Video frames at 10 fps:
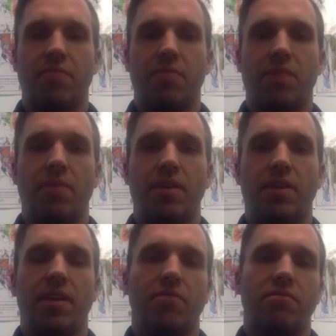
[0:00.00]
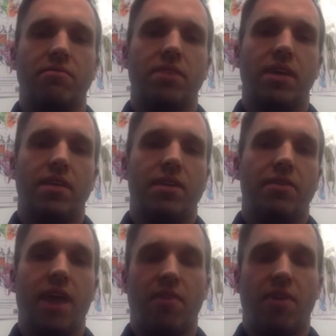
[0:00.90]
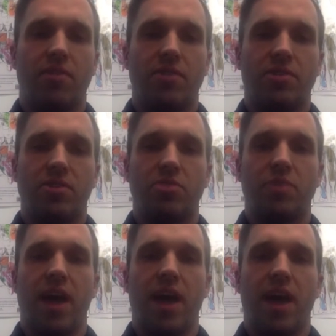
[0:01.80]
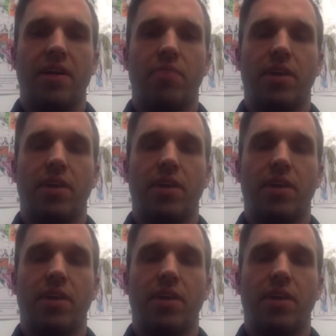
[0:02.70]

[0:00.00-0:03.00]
that maybe they don't have all the research behind it.